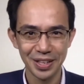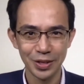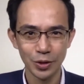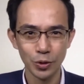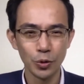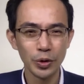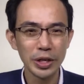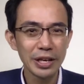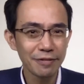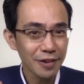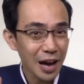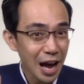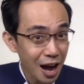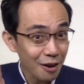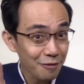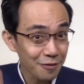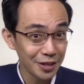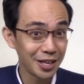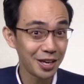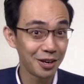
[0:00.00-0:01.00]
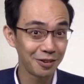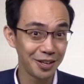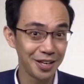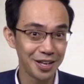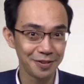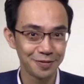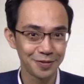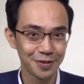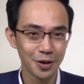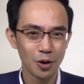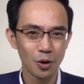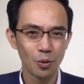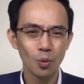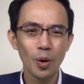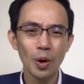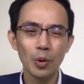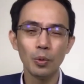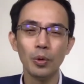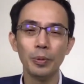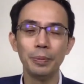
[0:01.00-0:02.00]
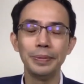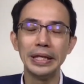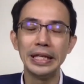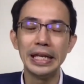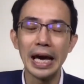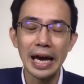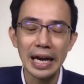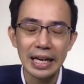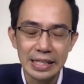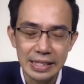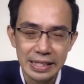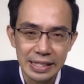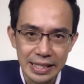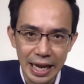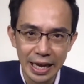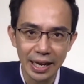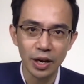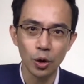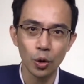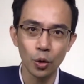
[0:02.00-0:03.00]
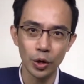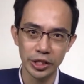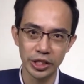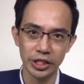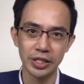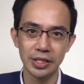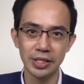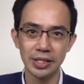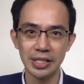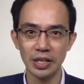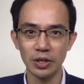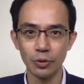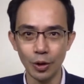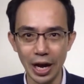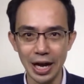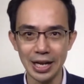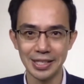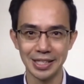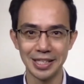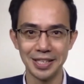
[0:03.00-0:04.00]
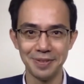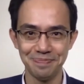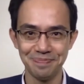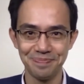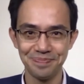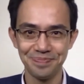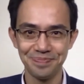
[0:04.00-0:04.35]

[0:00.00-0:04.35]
You only have half an hour left. What will be the exact questions that you ask him?